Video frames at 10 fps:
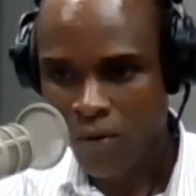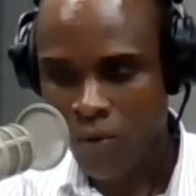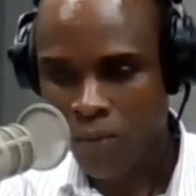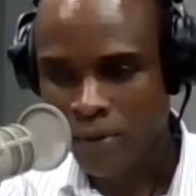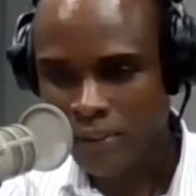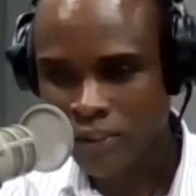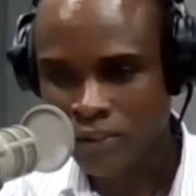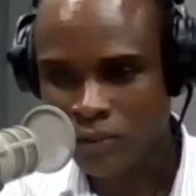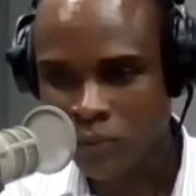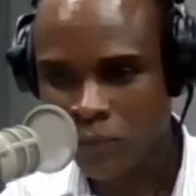Or
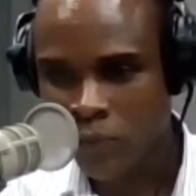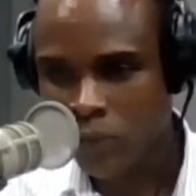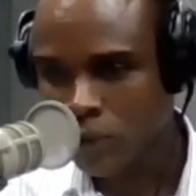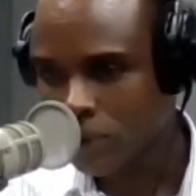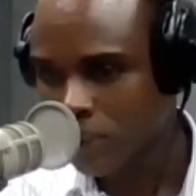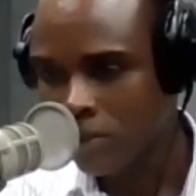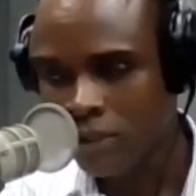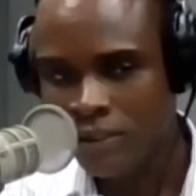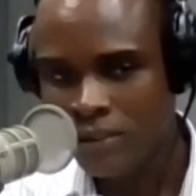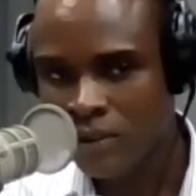just we would come
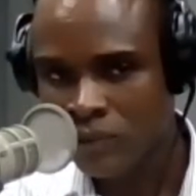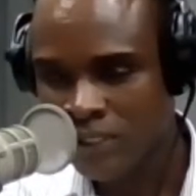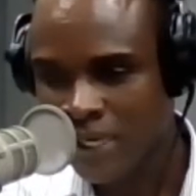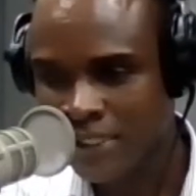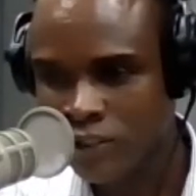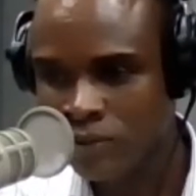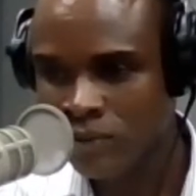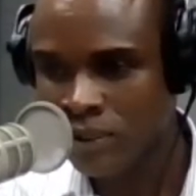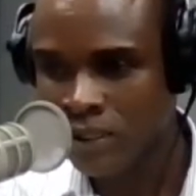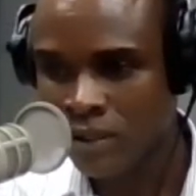on the other side
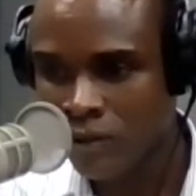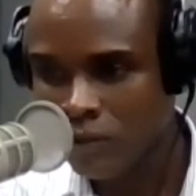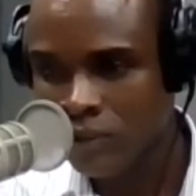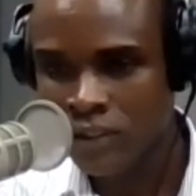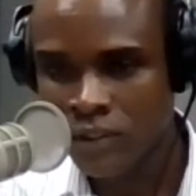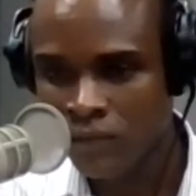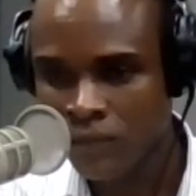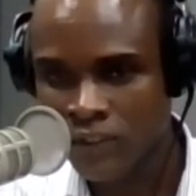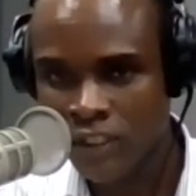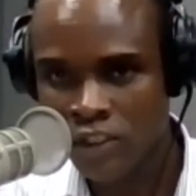to conclude this
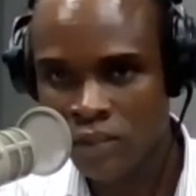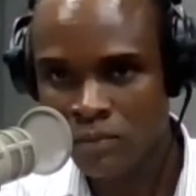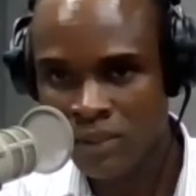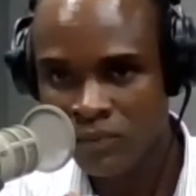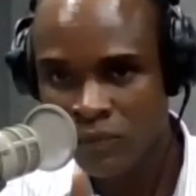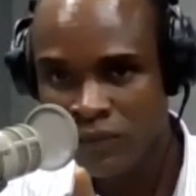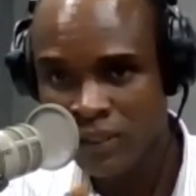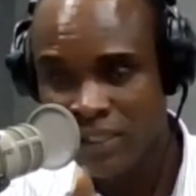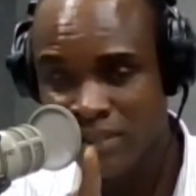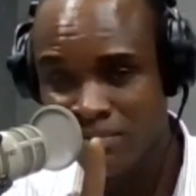conversation, but we've
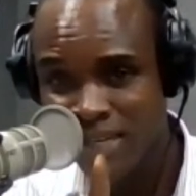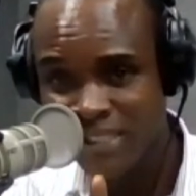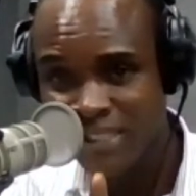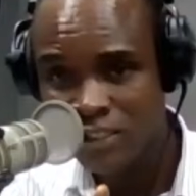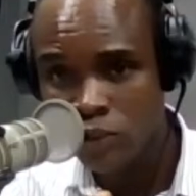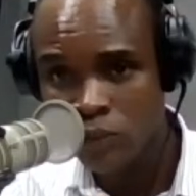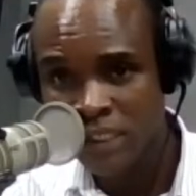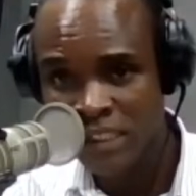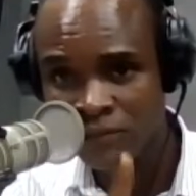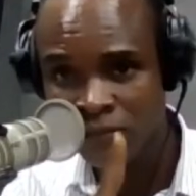got a message
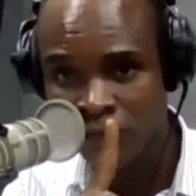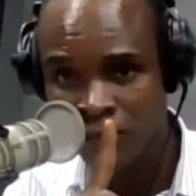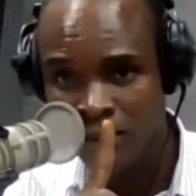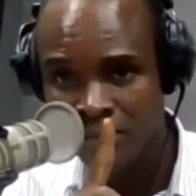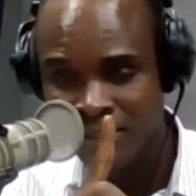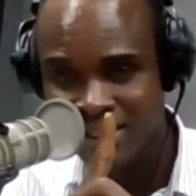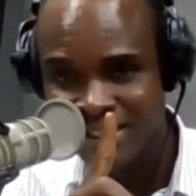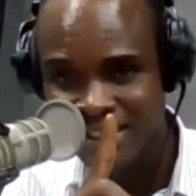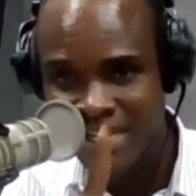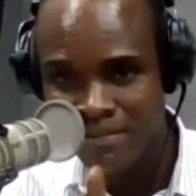waiting from
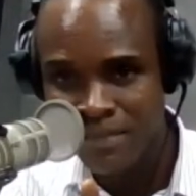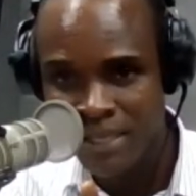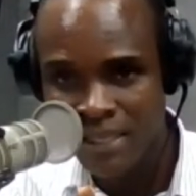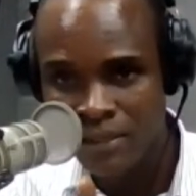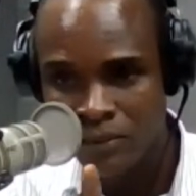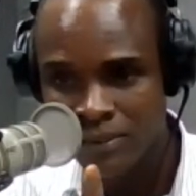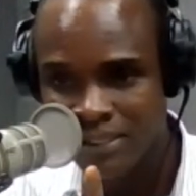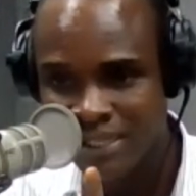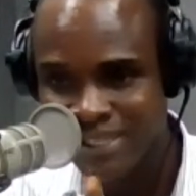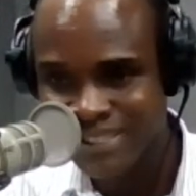Yemi
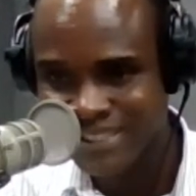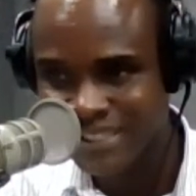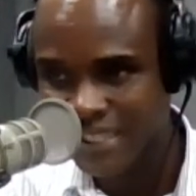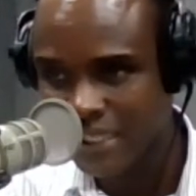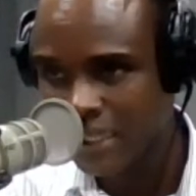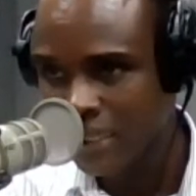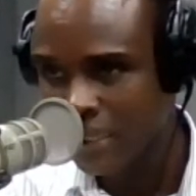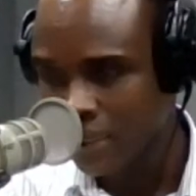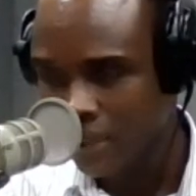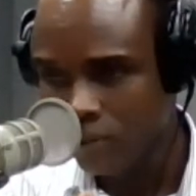who's listening.
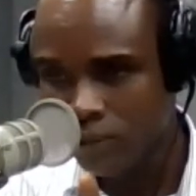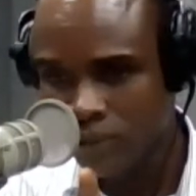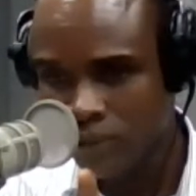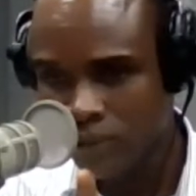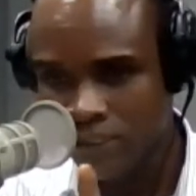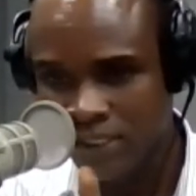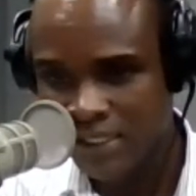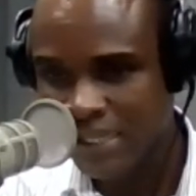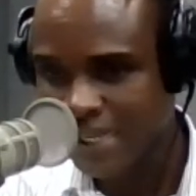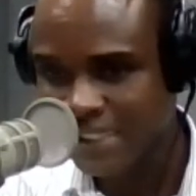We'll
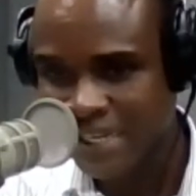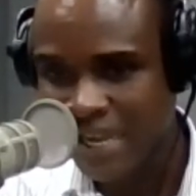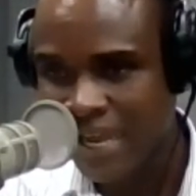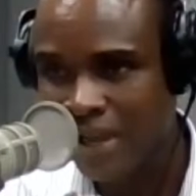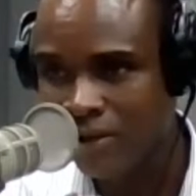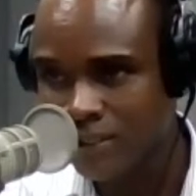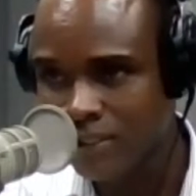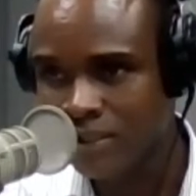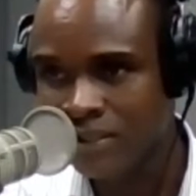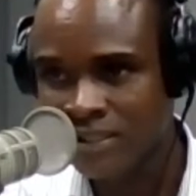take that on the
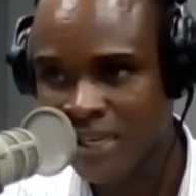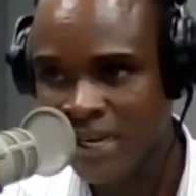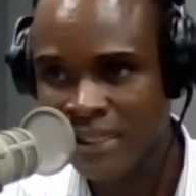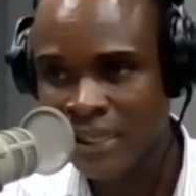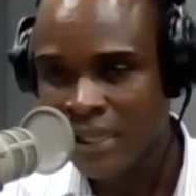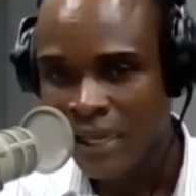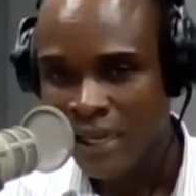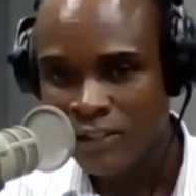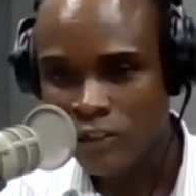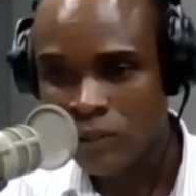other side.
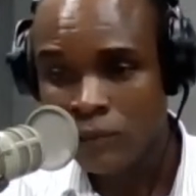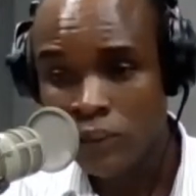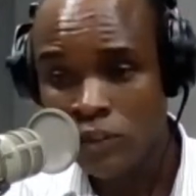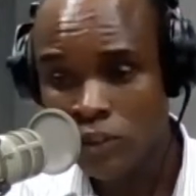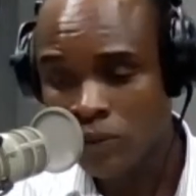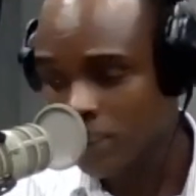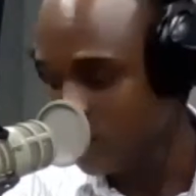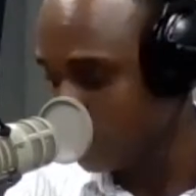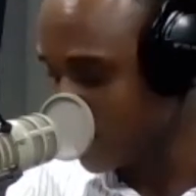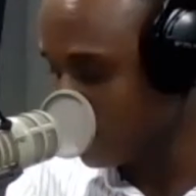And so if you just joined in, we
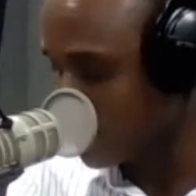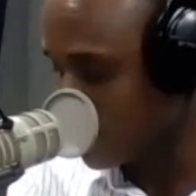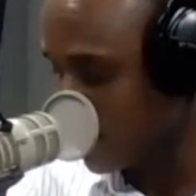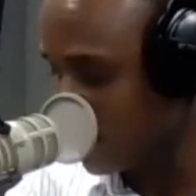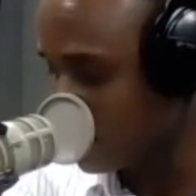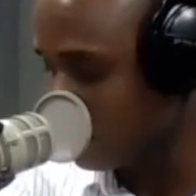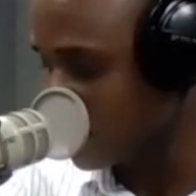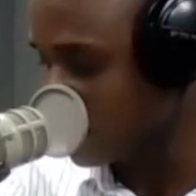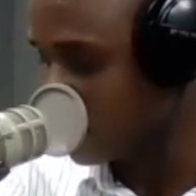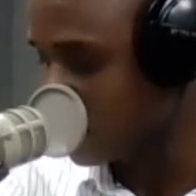can also get your
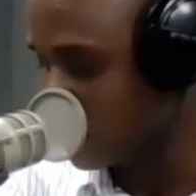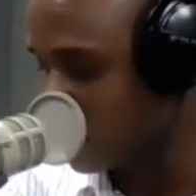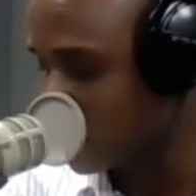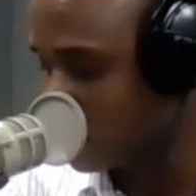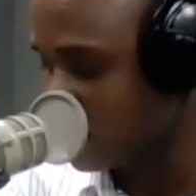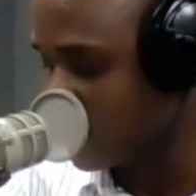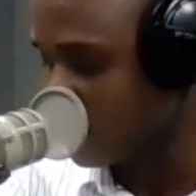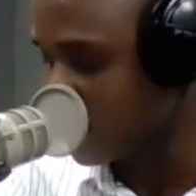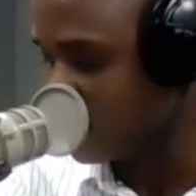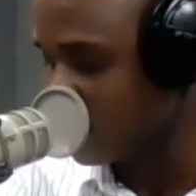messages across on
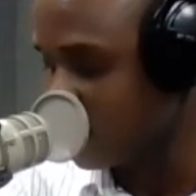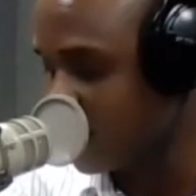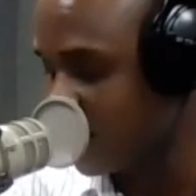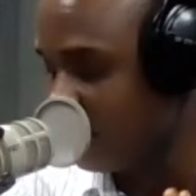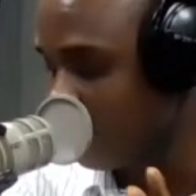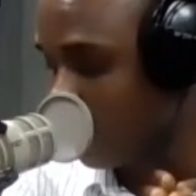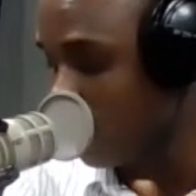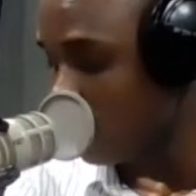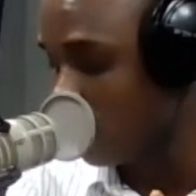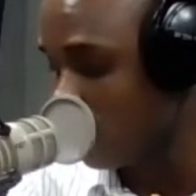0809
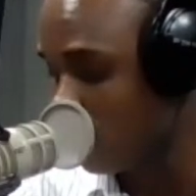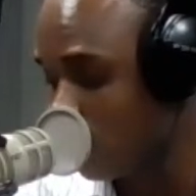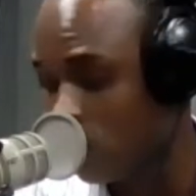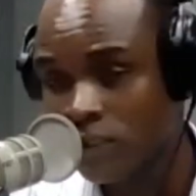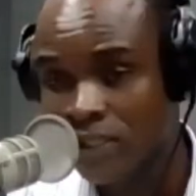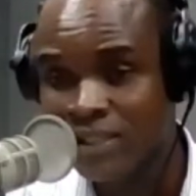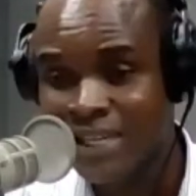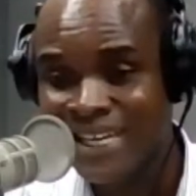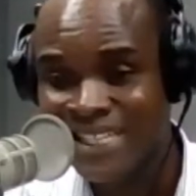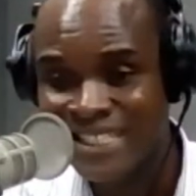444
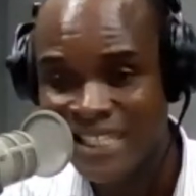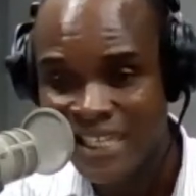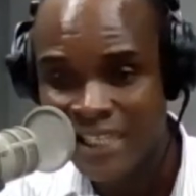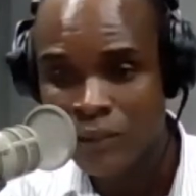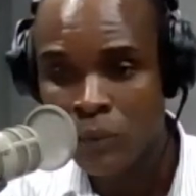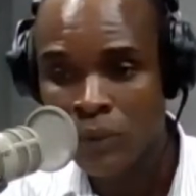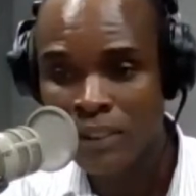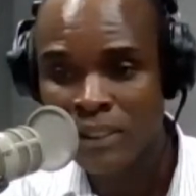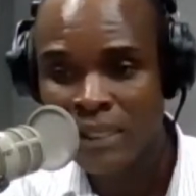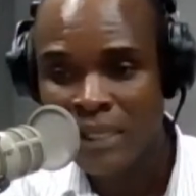
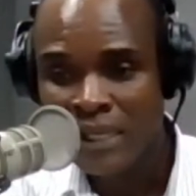0981.